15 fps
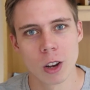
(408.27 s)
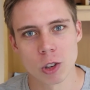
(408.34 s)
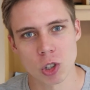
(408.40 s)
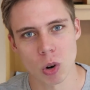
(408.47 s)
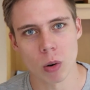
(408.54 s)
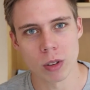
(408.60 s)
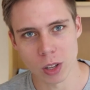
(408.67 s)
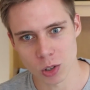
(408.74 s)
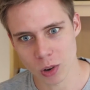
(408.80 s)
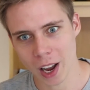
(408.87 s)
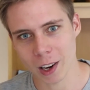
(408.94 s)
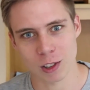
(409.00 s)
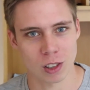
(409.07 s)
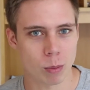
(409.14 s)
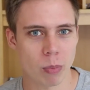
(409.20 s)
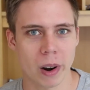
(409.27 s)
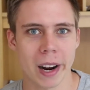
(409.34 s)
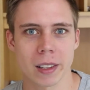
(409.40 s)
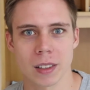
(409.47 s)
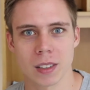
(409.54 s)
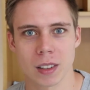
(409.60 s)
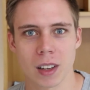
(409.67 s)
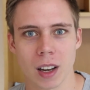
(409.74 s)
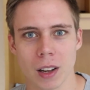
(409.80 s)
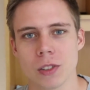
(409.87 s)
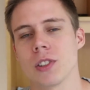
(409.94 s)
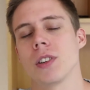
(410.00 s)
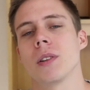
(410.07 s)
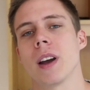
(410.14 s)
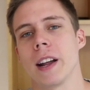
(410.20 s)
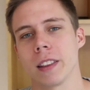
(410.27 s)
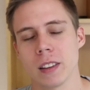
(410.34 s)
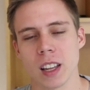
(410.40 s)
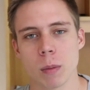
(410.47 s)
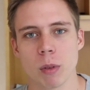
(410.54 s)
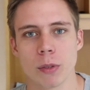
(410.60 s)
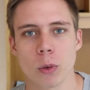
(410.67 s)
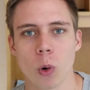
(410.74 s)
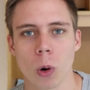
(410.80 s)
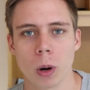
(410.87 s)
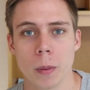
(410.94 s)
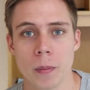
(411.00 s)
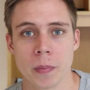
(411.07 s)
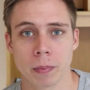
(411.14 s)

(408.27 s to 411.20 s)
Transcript: showing that you actually practiced the kanji you had the day before.